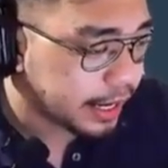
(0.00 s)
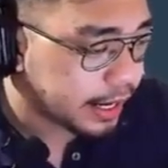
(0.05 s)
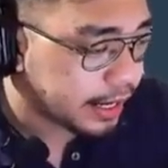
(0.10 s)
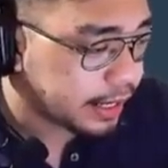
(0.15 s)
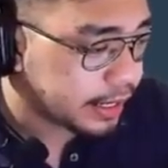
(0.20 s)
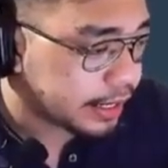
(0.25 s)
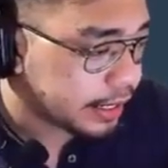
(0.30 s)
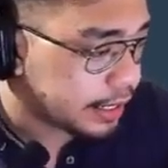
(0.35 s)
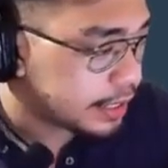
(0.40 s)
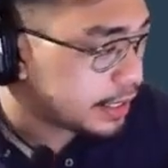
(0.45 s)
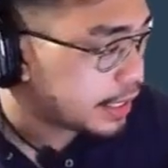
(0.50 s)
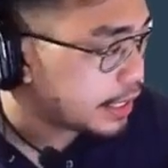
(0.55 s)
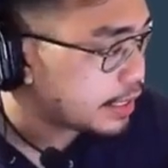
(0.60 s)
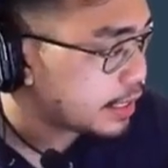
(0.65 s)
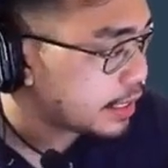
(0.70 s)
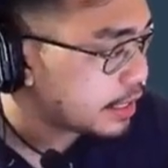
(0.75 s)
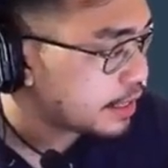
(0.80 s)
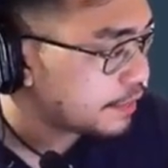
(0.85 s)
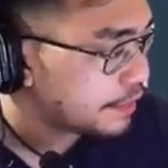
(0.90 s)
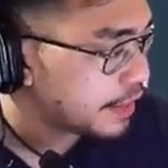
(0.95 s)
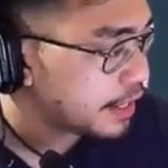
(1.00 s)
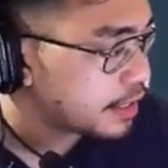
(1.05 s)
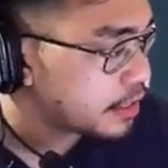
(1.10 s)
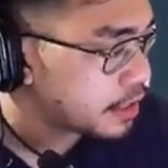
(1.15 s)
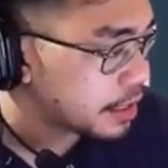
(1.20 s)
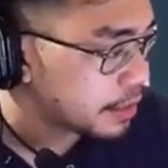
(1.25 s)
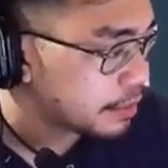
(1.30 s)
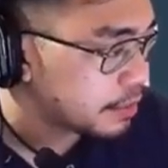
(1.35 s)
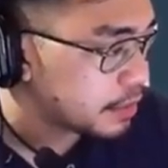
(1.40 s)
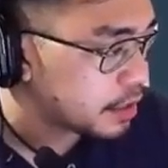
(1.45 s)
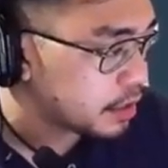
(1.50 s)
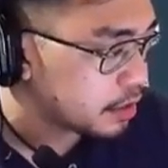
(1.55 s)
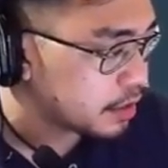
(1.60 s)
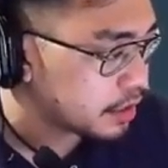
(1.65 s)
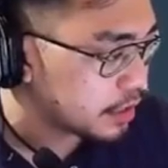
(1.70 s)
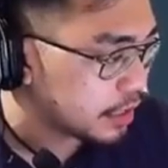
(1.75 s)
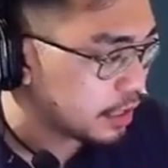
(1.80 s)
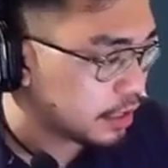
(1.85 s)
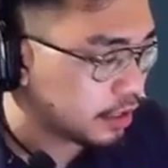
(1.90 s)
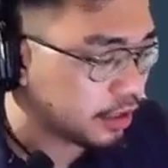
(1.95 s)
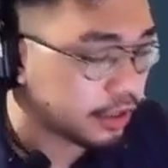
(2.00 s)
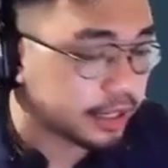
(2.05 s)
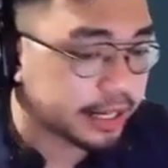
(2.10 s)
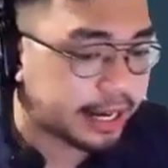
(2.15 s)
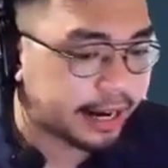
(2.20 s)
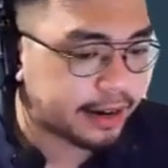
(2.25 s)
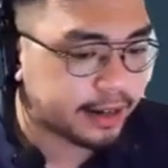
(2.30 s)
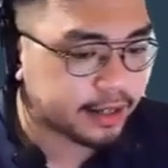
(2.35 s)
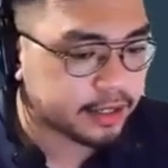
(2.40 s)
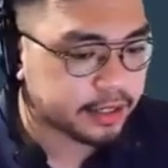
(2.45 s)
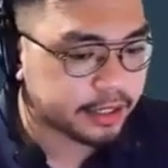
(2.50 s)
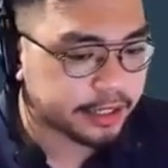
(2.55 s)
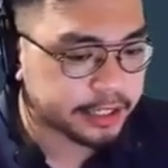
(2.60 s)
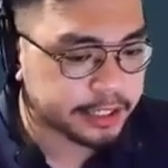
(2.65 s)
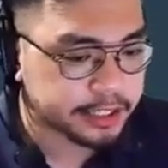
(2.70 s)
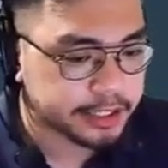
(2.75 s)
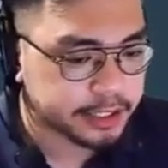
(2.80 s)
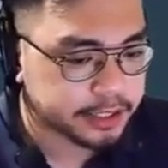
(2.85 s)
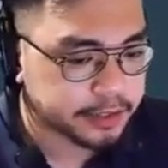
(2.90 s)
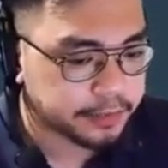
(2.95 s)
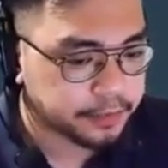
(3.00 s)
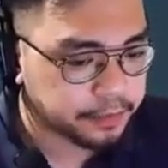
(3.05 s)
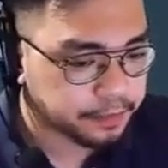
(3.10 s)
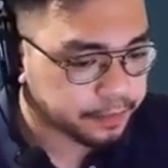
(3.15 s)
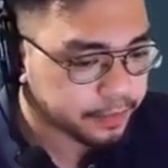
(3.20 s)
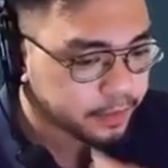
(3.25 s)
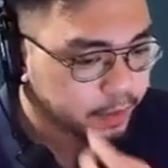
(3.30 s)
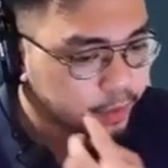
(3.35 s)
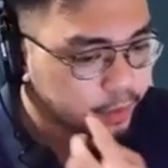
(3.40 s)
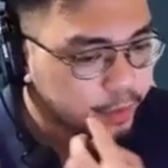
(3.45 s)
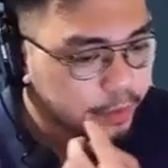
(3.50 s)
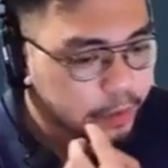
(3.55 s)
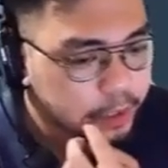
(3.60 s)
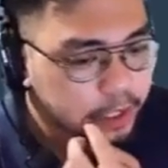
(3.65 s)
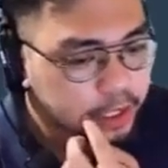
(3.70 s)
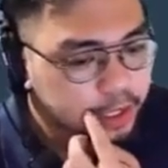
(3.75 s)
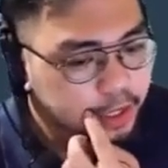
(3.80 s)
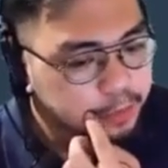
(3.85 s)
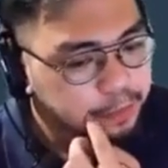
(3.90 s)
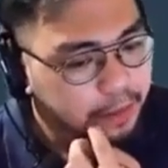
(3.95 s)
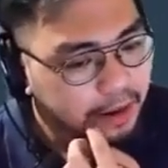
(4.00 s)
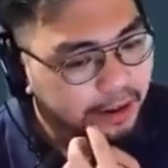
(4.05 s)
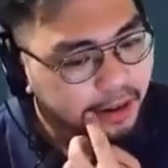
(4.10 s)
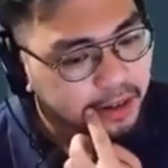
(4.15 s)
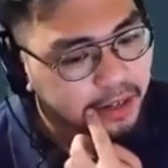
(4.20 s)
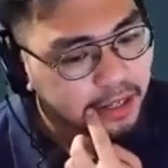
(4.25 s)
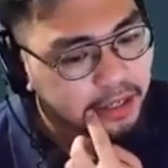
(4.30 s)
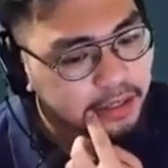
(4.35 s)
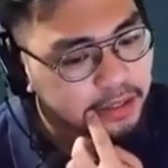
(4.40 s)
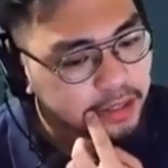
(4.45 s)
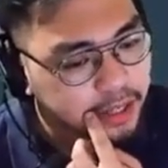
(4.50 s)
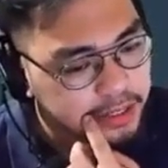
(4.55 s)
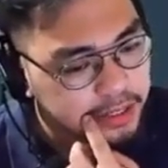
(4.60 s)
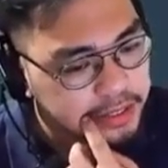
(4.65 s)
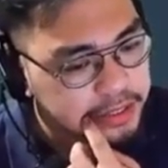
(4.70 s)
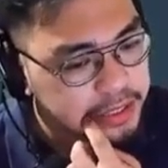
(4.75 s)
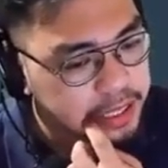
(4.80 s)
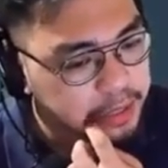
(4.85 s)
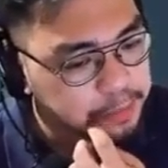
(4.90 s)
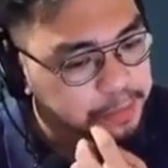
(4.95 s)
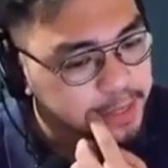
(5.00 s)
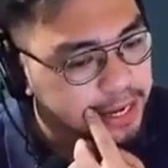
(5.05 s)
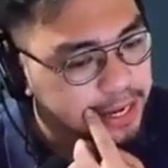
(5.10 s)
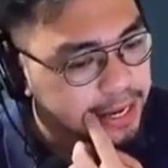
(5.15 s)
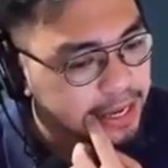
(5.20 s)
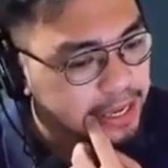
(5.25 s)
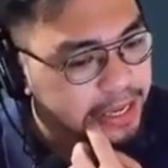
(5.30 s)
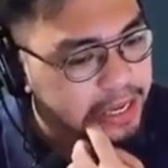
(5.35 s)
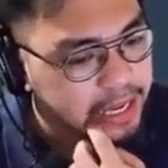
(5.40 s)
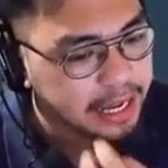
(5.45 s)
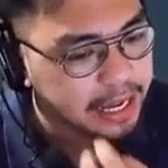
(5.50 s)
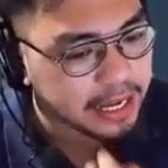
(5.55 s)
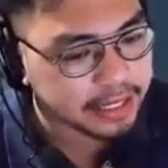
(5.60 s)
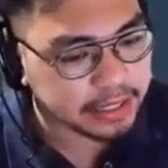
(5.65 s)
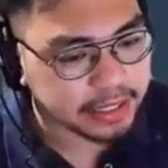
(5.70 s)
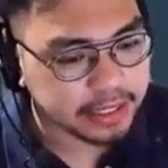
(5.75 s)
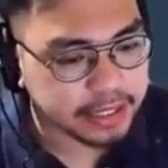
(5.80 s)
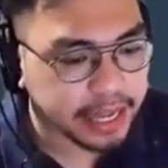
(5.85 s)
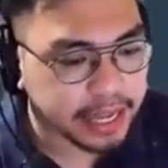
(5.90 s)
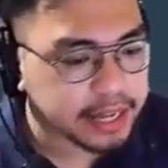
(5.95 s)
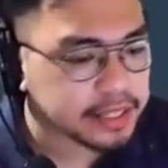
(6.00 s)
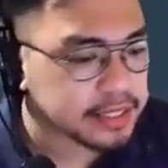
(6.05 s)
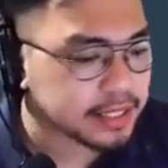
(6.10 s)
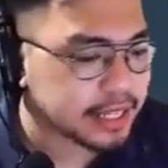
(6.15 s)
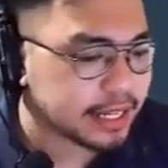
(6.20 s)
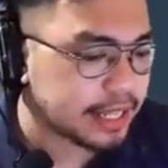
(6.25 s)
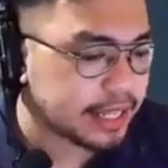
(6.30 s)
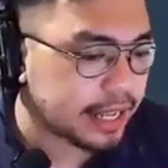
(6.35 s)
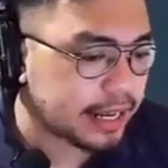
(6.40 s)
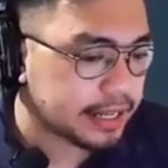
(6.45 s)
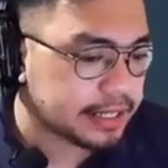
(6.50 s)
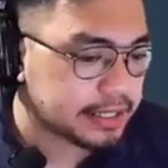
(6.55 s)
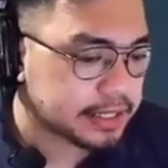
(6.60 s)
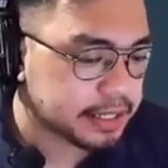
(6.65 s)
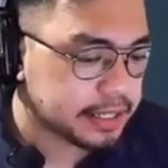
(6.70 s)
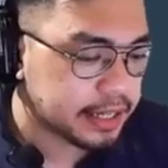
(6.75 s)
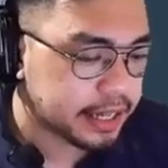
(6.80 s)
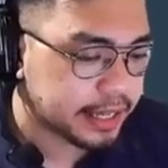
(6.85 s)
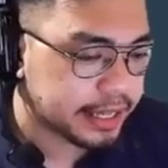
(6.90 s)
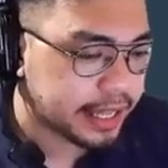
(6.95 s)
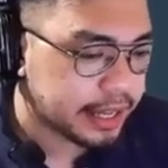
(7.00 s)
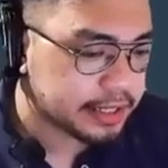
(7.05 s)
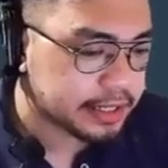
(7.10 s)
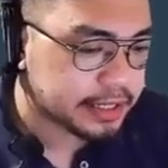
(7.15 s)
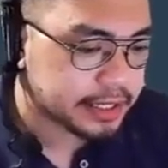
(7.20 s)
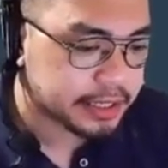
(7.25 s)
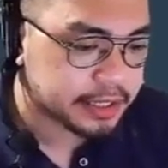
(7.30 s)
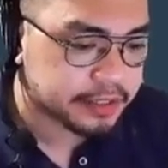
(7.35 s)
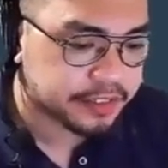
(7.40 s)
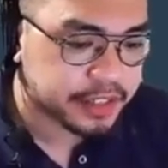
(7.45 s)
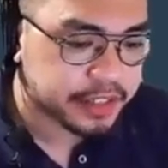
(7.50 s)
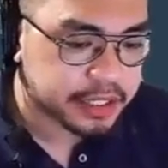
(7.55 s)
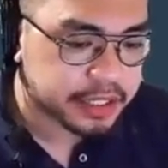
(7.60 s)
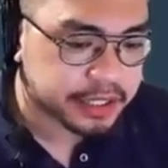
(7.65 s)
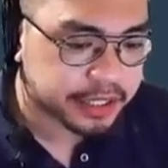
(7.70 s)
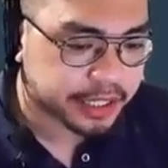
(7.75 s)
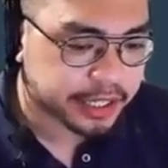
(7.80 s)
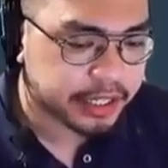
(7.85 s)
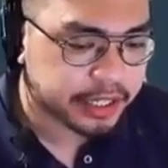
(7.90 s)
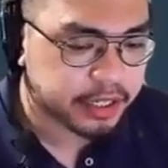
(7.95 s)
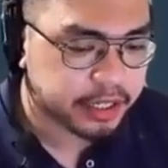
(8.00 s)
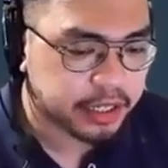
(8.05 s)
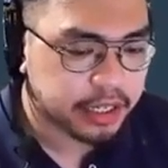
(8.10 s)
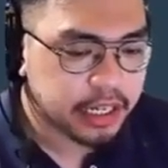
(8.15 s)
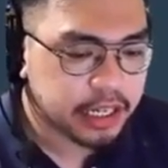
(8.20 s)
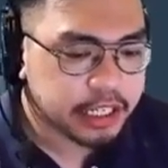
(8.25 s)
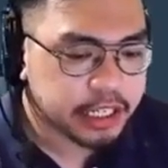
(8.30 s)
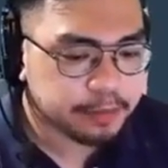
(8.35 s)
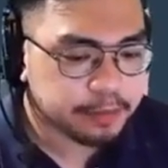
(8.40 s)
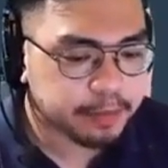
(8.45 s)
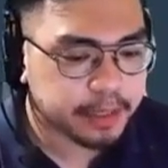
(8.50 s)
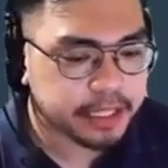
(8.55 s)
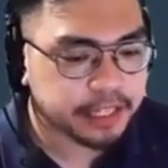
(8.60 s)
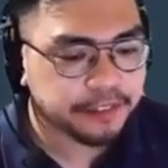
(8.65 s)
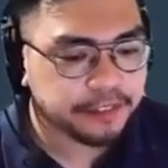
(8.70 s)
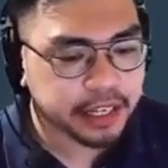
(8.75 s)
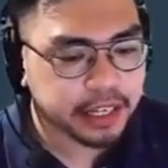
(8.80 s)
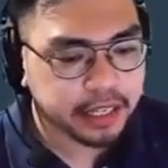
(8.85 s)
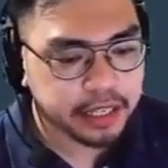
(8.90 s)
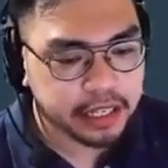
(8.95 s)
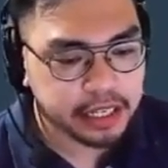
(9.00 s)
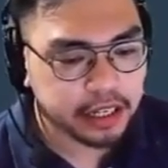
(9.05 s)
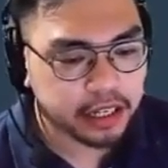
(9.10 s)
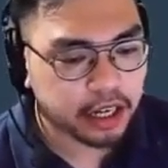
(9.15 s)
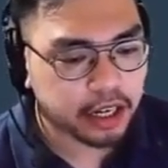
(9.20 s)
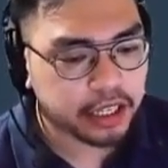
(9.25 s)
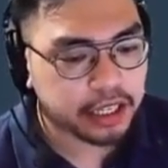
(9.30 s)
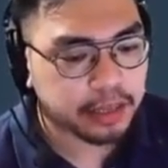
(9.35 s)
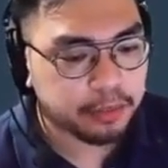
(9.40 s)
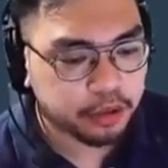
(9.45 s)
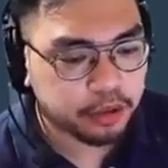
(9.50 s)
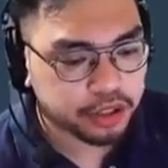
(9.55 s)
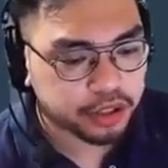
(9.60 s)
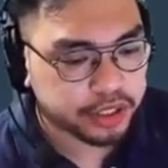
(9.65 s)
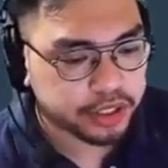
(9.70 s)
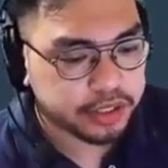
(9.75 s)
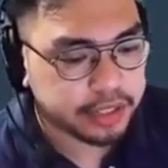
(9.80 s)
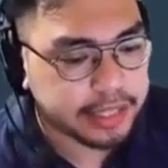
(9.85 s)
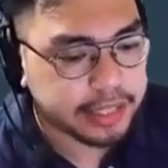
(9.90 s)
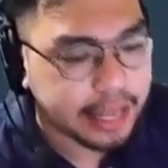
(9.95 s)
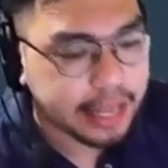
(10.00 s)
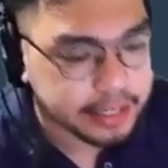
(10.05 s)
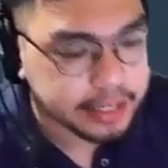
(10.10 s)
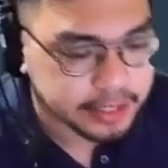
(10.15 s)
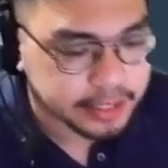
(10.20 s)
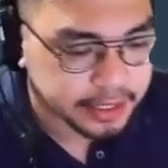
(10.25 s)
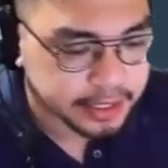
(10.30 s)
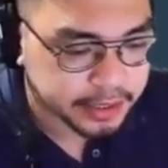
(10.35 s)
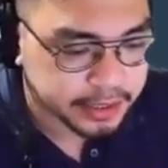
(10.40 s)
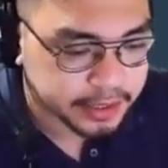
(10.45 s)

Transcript: unidentified symbols or characters. The Parallel Dots API has a text analysis feature specifically on emotion analysis.